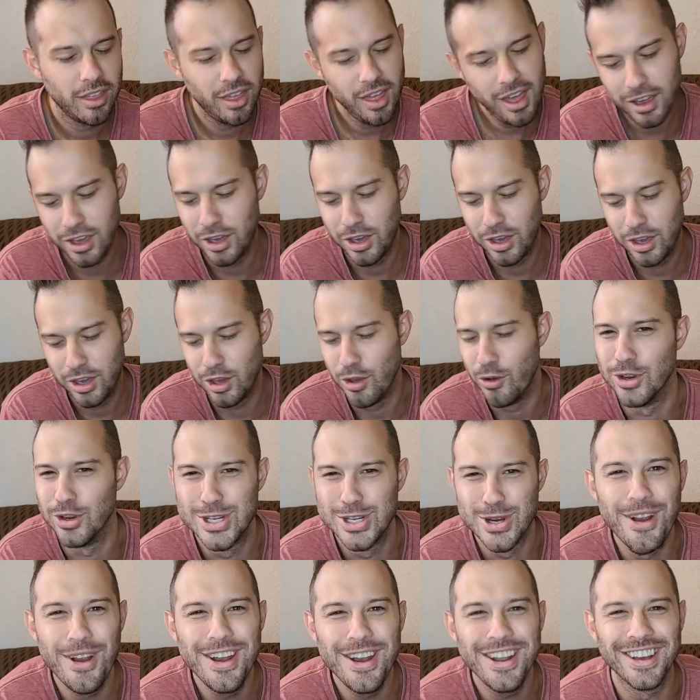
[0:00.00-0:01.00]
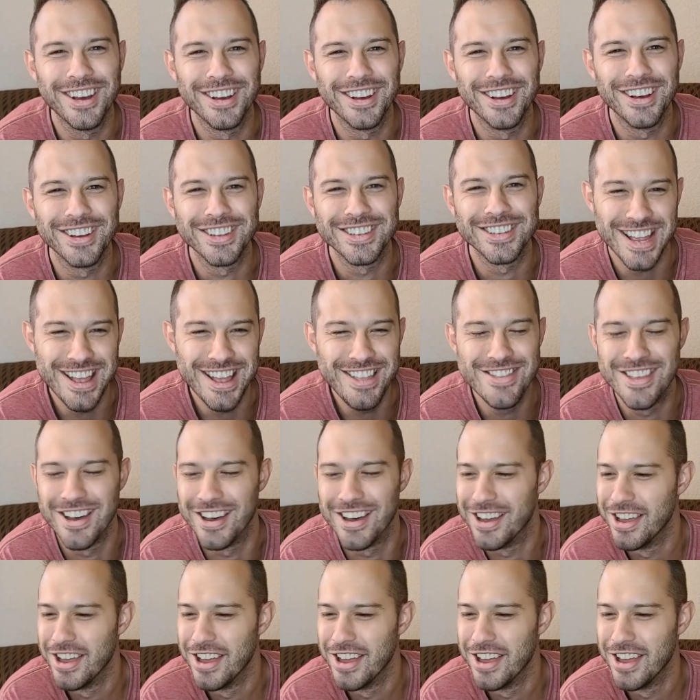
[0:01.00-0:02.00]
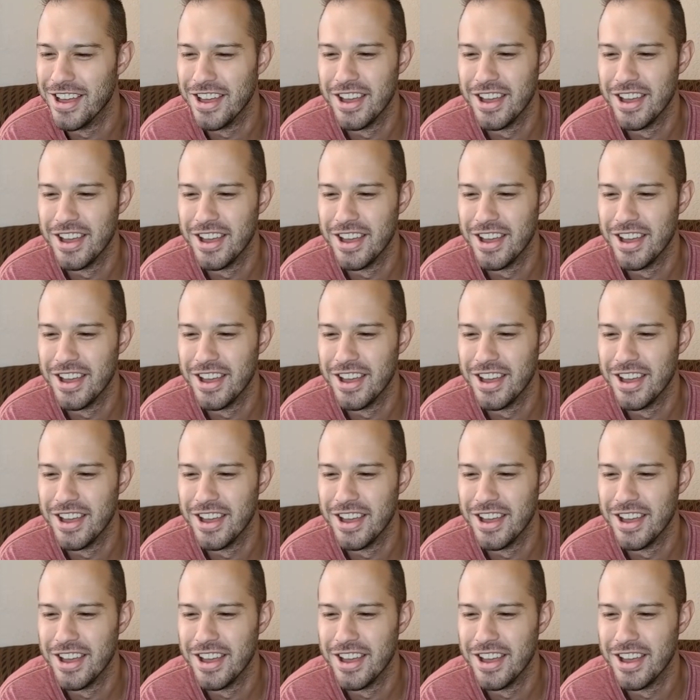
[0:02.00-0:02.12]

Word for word: thank you for joining us in the.